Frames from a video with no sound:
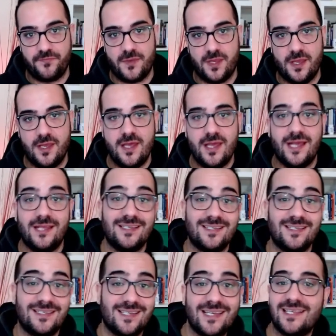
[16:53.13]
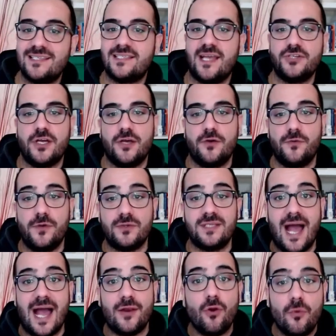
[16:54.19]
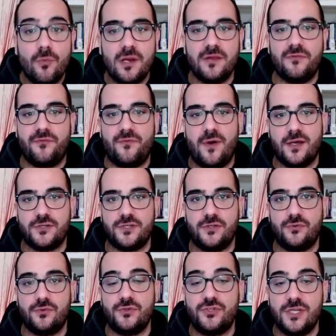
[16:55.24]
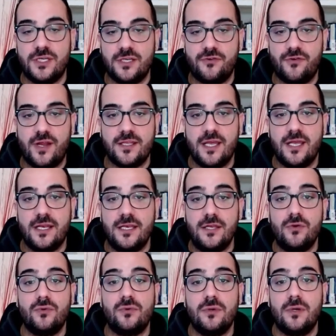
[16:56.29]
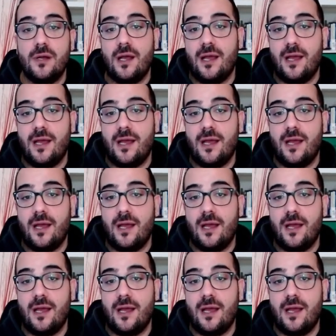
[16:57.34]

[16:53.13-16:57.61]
In the second stage, we use the anomaly function to generate new